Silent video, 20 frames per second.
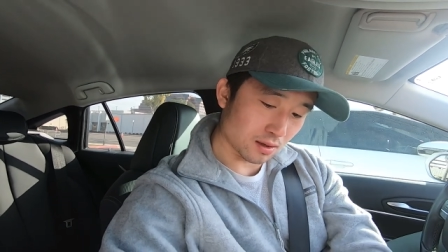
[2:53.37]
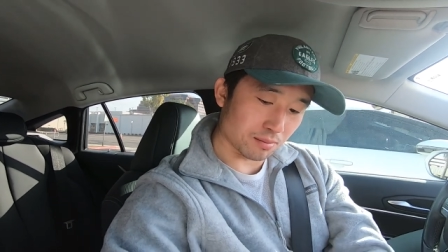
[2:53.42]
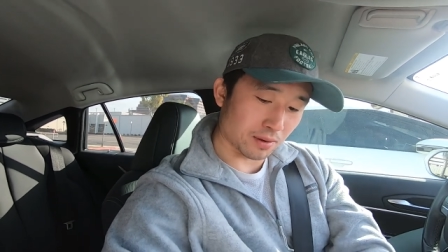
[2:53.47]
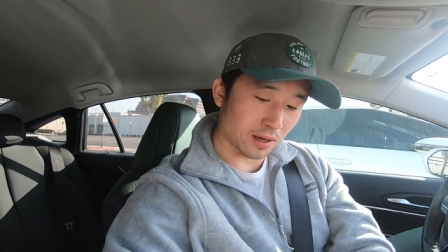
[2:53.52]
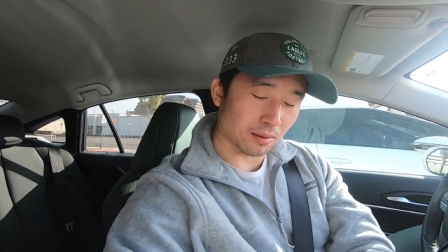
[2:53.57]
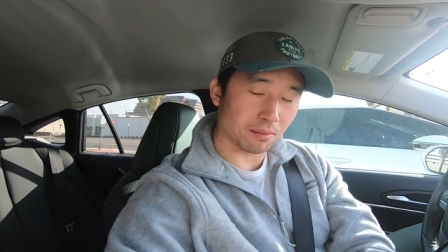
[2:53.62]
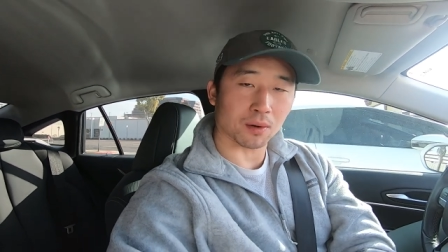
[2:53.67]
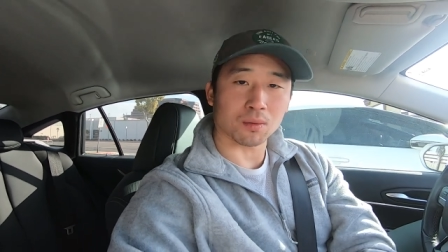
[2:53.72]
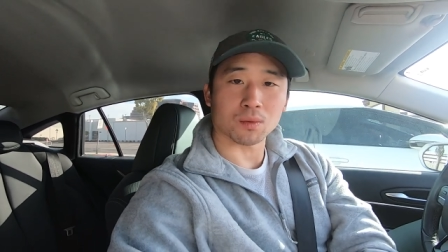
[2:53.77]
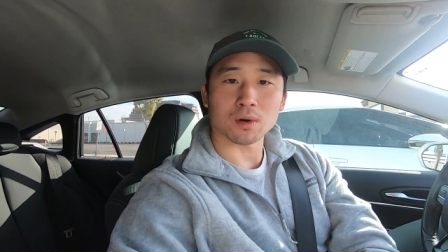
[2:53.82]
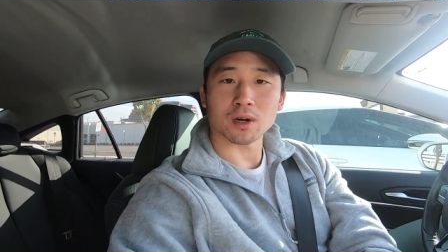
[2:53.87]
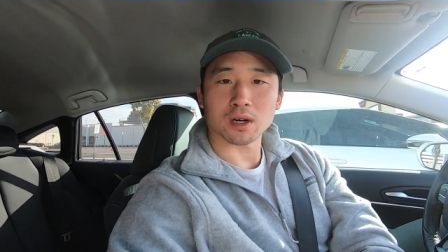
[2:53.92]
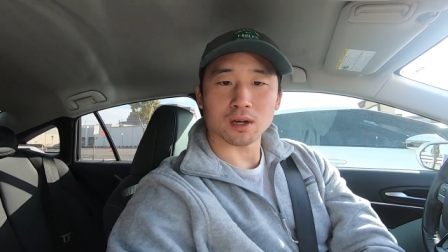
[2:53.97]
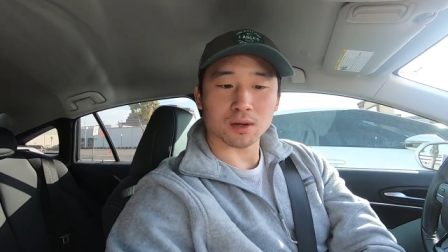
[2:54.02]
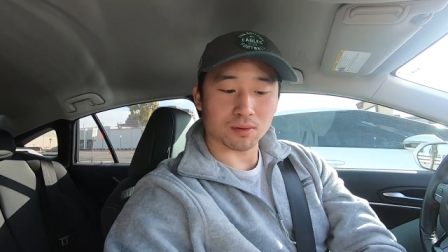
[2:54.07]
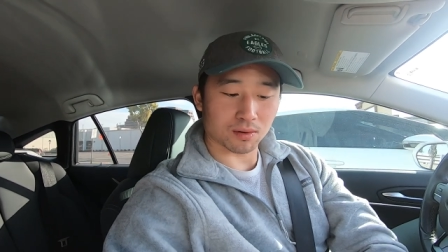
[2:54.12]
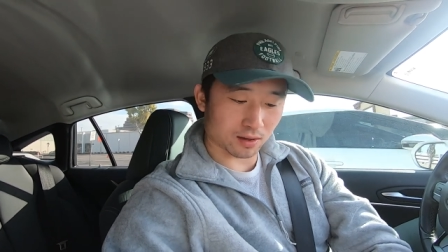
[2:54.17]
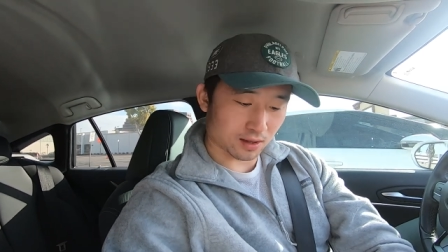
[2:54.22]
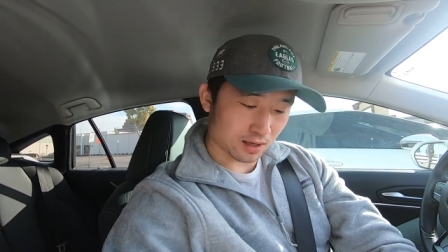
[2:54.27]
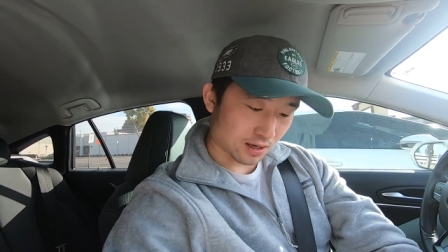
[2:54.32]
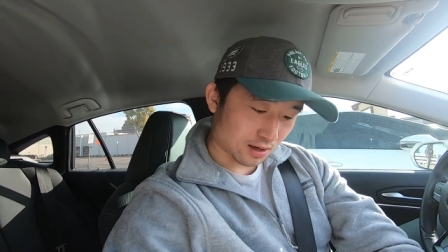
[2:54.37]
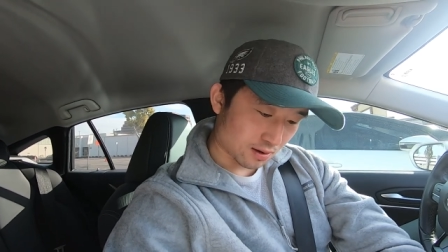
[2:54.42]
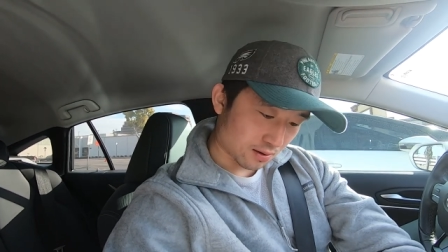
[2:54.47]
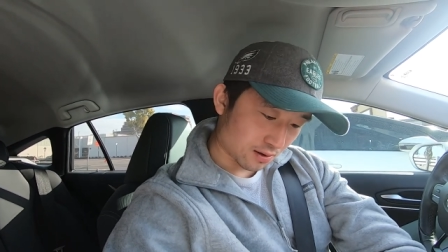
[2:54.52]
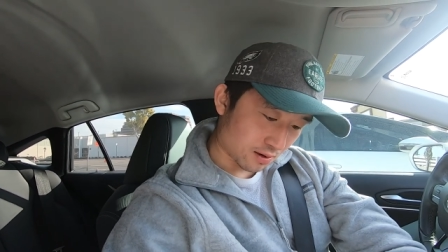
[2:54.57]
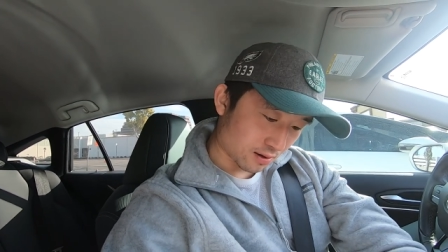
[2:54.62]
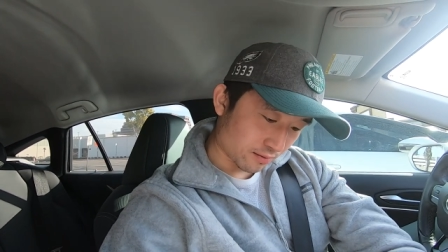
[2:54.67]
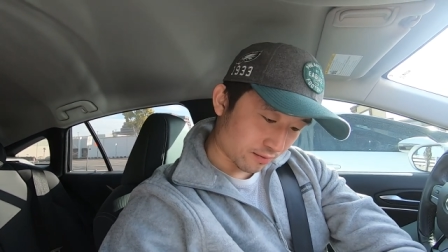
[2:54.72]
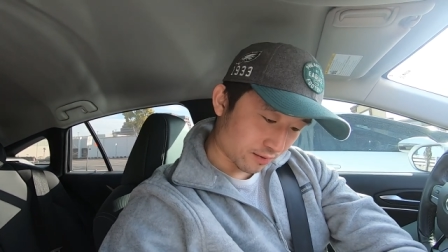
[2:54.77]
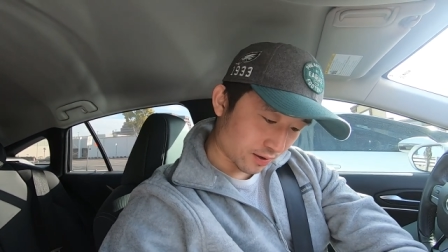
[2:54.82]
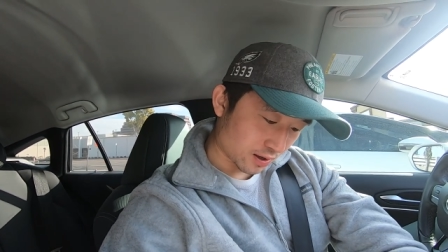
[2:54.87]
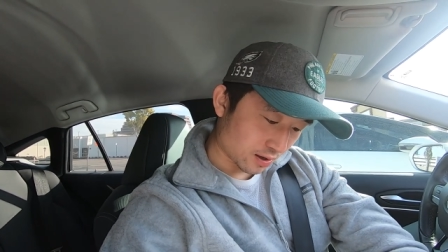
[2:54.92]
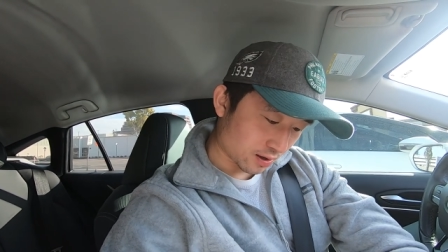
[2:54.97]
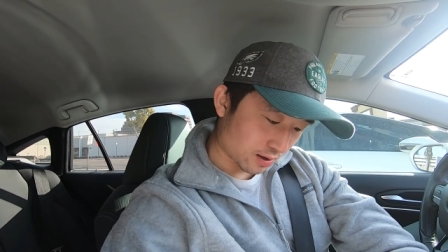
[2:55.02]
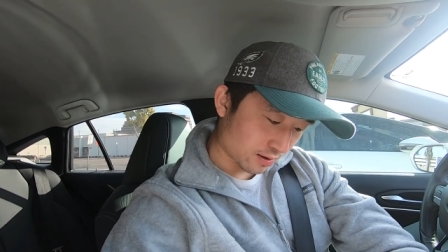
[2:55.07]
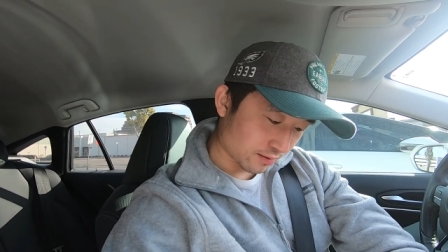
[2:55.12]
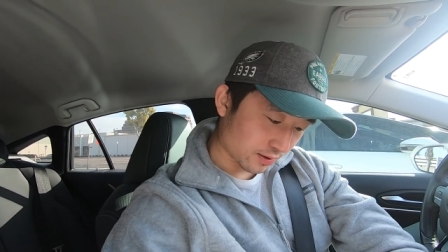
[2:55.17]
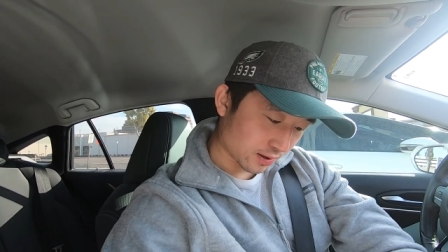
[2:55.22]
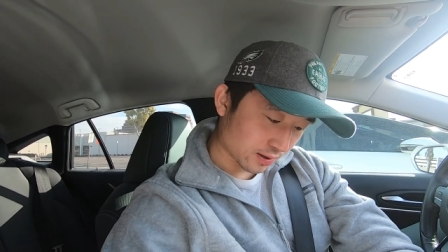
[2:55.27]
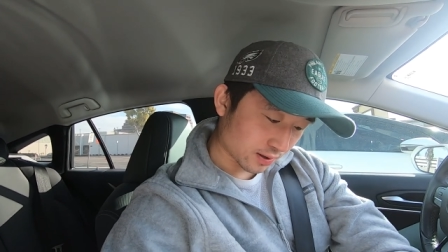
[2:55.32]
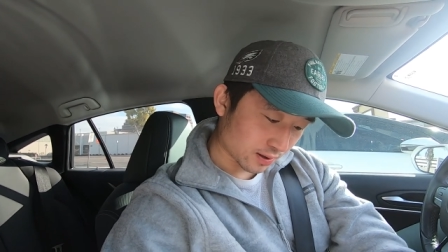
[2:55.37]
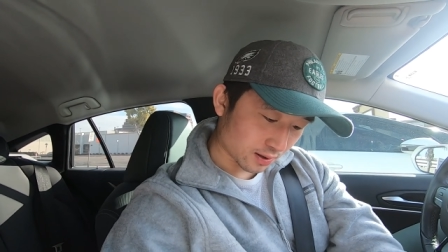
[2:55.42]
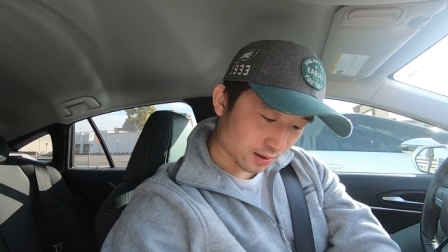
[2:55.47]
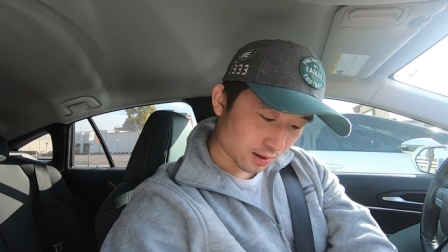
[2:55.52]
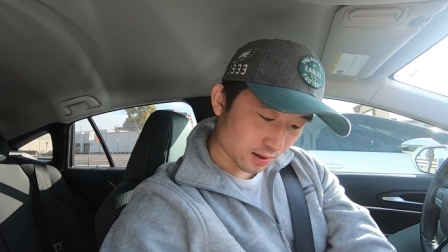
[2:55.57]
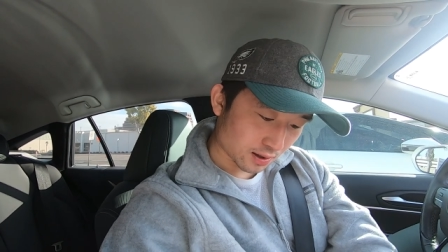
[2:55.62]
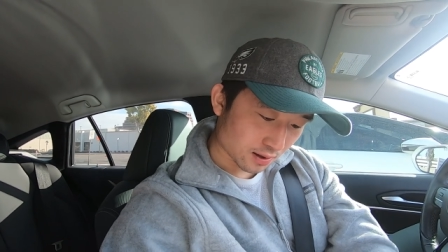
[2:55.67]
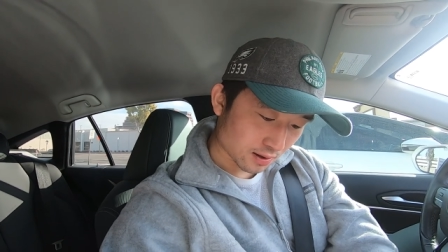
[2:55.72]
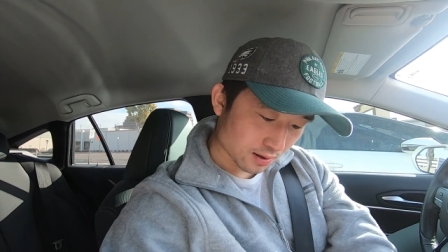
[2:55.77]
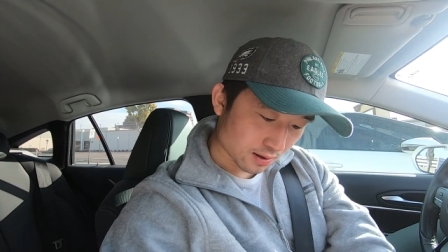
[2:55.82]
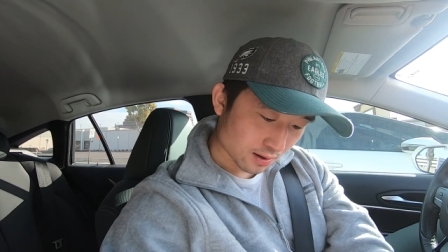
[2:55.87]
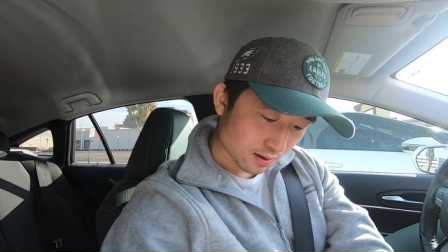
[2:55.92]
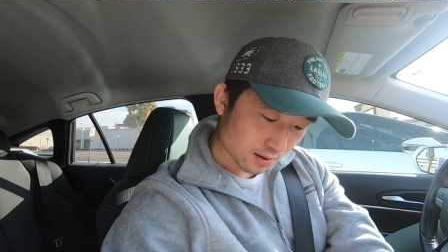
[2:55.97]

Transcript: paperwork without our VIN, obviously.